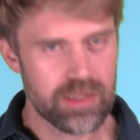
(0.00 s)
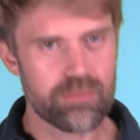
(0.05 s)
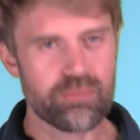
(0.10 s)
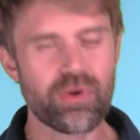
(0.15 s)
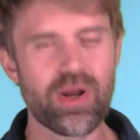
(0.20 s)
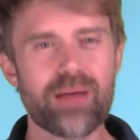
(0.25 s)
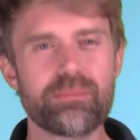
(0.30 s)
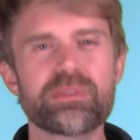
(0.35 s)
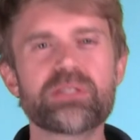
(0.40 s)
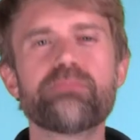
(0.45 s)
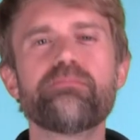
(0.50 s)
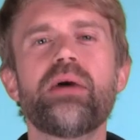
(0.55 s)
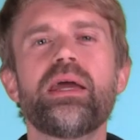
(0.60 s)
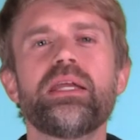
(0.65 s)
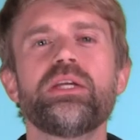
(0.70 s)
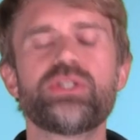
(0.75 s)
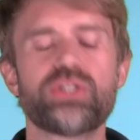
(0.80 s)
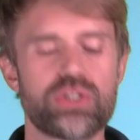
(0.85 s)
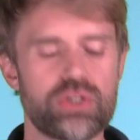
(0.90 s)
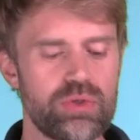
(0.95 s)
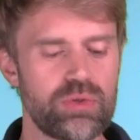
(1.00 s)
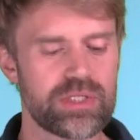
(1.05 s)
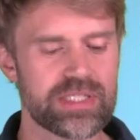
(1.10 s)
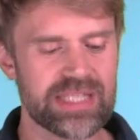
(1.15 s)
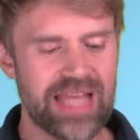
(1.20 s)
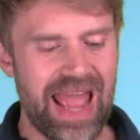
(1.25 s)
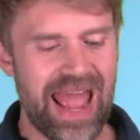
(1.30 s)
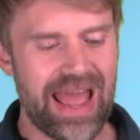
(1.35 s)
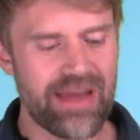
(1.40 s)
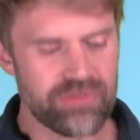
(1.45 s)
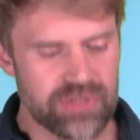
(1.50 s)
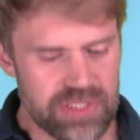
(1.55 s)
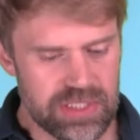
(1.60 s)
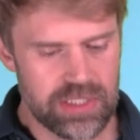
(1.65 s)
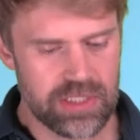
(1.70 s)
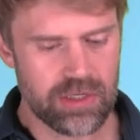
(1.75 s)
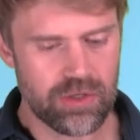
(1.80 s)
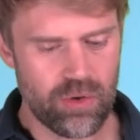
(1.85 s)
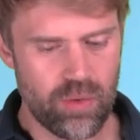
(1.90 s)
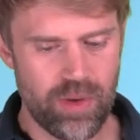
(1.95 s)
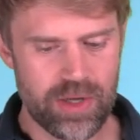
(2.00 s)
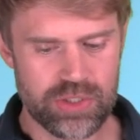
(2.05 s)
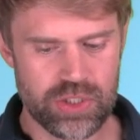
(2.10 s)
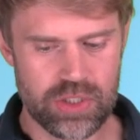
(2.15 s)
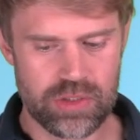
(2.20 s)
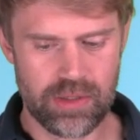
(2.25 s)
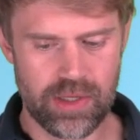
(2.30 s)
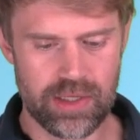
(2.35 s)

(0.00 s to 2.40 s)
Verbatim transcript: The problem is many students haven't seen a question